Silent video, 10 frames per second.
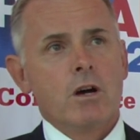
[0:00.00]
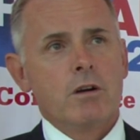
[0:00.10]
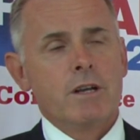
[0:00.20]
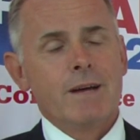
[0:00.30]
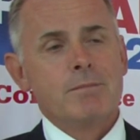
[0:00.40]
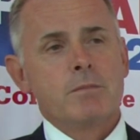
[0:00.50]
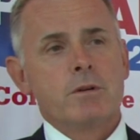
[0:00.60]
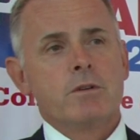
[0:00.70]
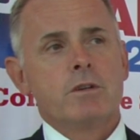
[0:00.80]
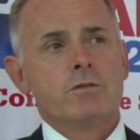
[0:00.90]
are a
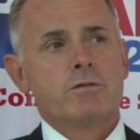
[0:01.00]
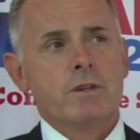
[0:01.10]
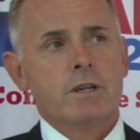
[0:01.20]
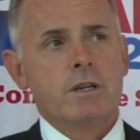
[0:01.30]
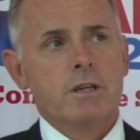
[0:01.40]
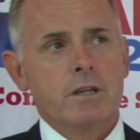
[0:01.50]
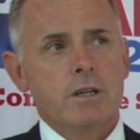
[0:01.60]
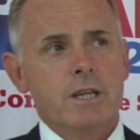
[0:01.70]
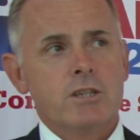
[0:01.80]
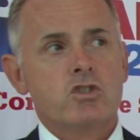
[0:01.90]
number
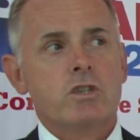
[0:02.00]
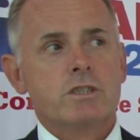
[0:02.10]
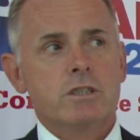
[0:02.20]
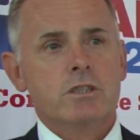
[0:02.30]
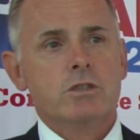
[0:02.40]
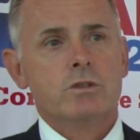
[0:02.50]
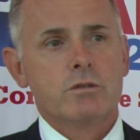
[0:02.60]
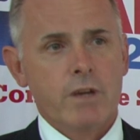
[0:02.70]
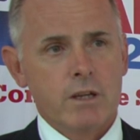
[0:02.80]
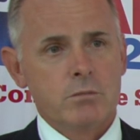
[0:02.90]
of interesting new
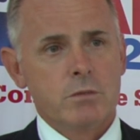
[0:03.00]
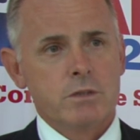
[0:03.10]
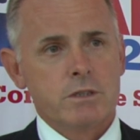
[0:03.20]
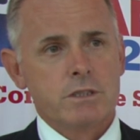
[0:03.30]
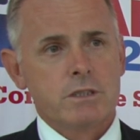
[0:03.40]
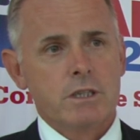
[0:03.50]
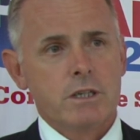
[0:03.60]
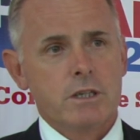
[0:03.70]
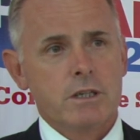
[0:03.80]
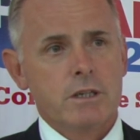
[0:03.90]
developments,
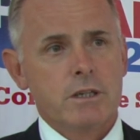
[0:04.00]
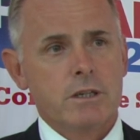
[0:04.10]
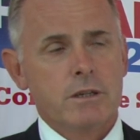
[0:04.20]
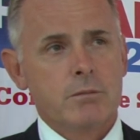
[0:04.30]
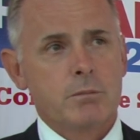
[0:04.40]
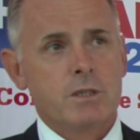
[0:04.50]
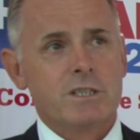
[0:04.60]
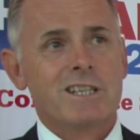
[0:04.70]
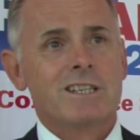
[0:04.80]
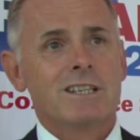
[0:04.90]

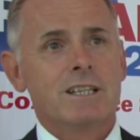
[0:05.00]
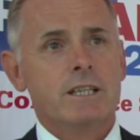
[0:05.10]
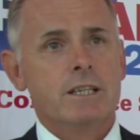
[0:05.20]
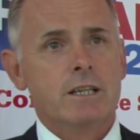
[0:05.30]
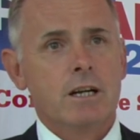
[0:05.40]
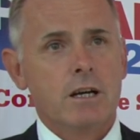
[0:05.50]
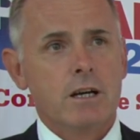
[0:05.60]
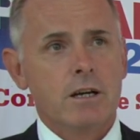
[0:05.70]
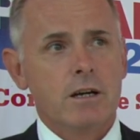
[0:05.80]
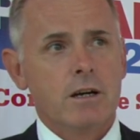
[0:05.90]
particularly
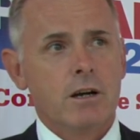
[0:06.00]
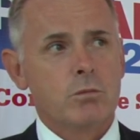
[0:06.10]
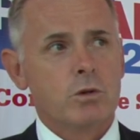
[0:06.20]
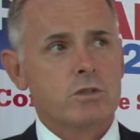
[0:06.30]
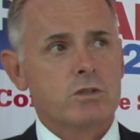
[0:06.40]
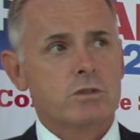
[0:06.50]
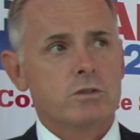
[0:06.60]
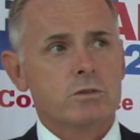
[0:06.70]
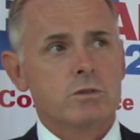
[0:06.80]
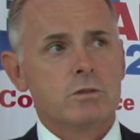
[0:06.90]
I want to